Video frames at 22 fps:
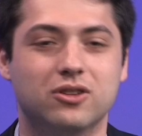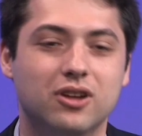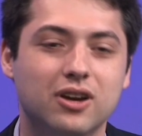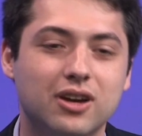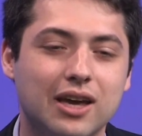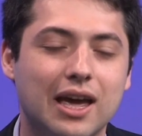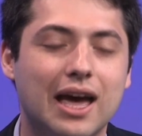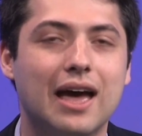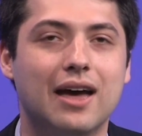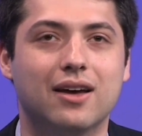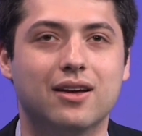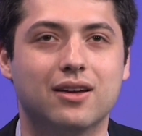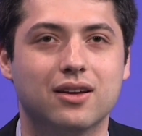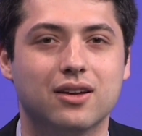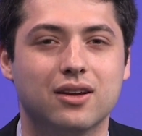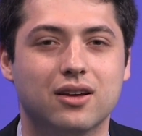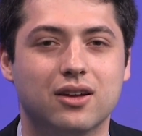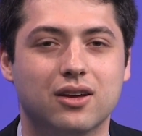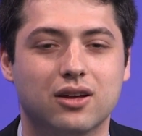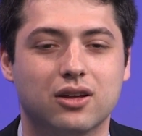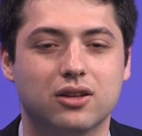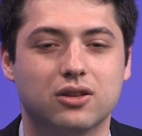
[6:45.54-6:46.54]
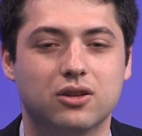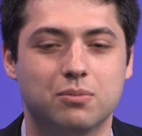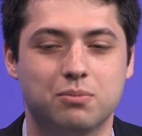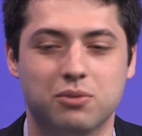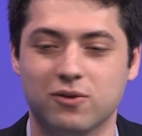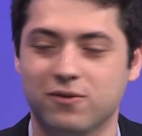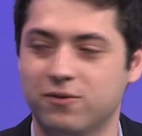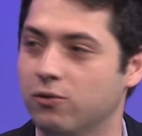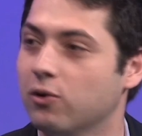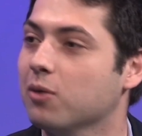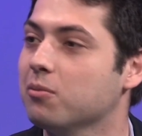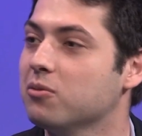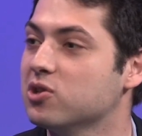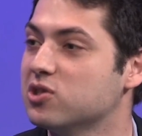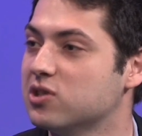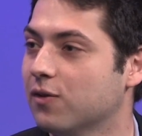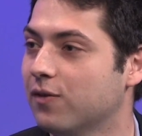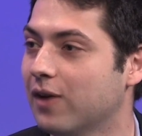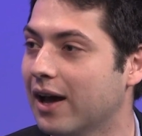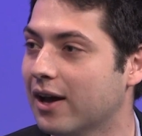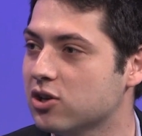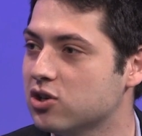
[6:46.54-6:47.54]
look at the performance
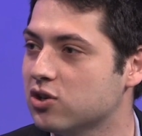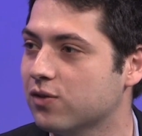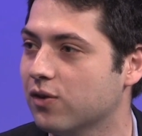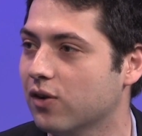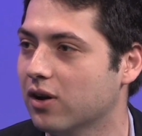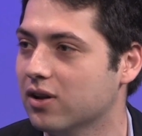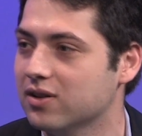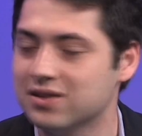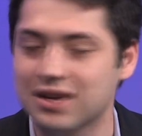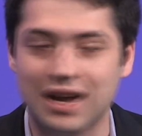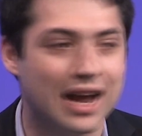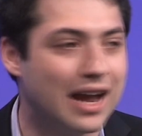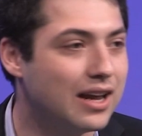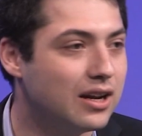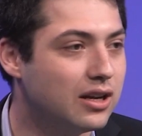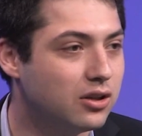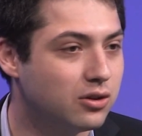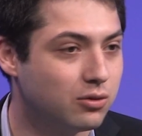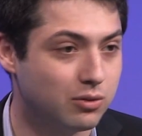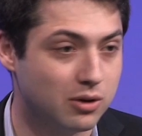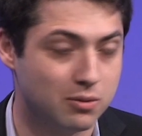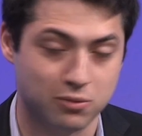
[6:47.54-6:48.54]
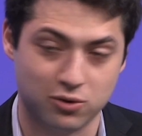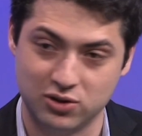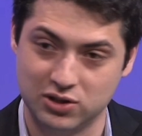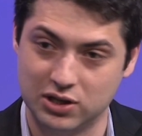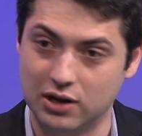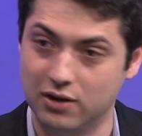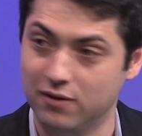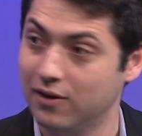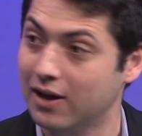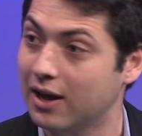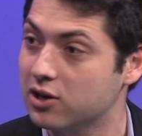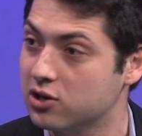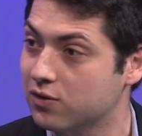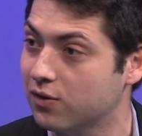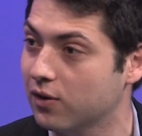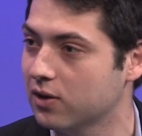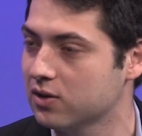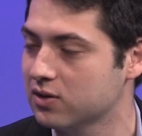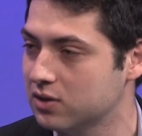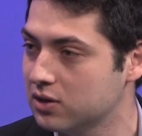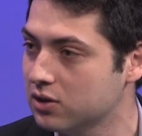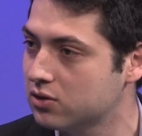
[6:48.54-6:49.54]
of hedge funds, 83% of hedge
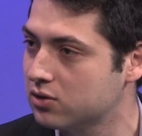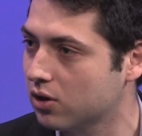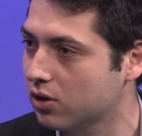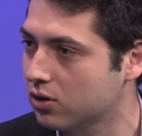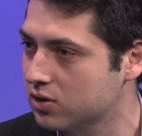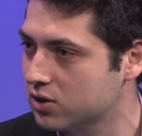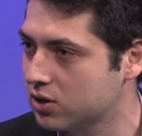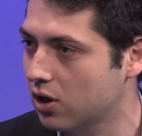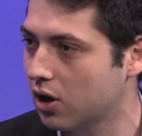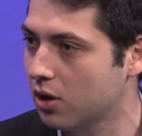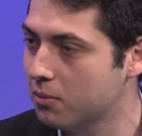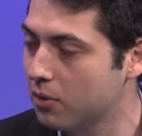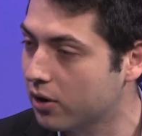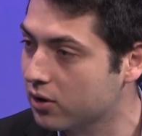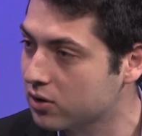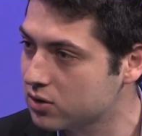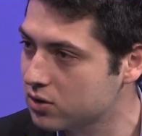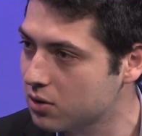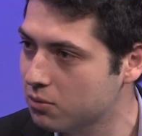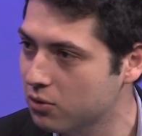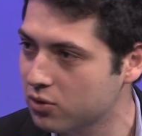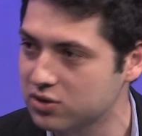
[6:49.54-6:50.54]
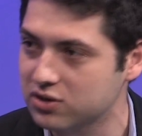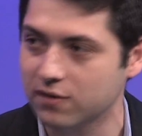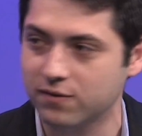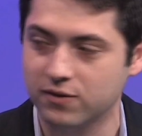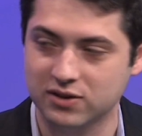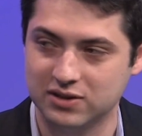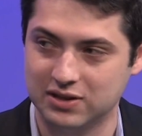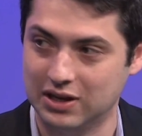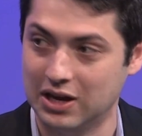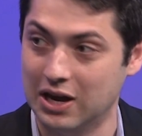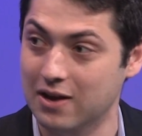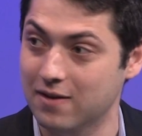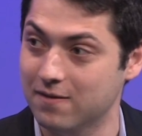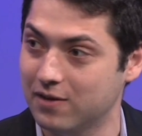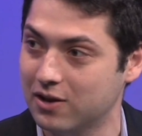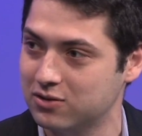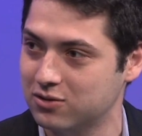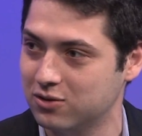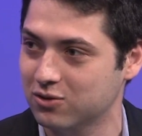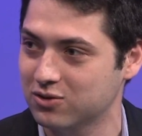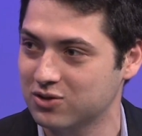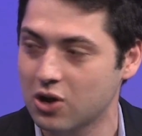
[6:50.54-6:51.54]
funds, these are amongst the most sophisticated
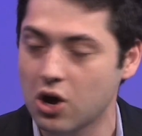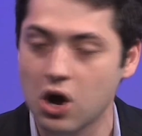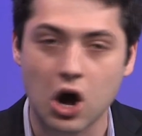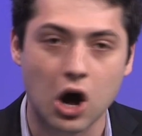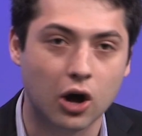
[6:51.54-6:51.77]
investors,